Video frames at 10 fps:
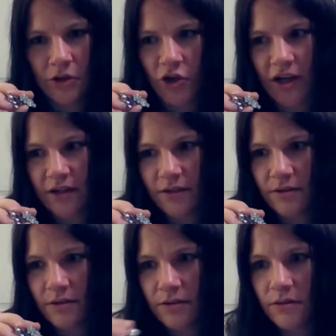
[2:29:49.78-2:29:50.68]
You got it.
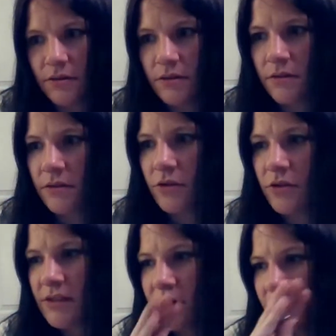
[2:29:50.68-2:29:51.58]

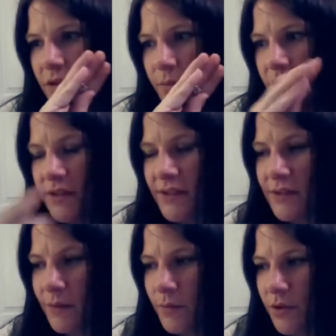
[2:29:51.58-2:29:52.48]
Crystal clip-ons.
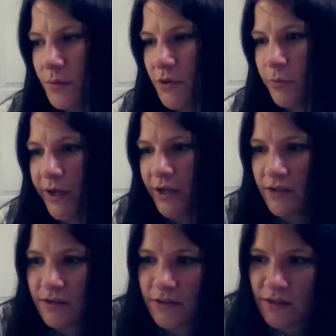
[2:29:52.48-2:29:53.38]
Put them in your bag.
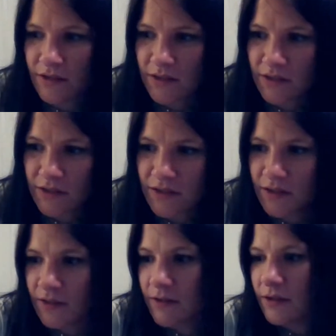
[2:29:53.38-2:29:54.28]

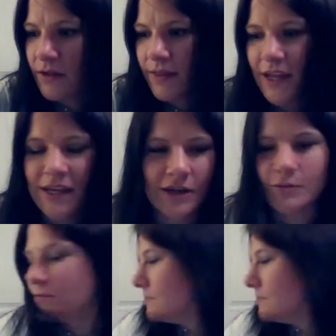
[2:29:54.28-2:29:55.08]
Thank you.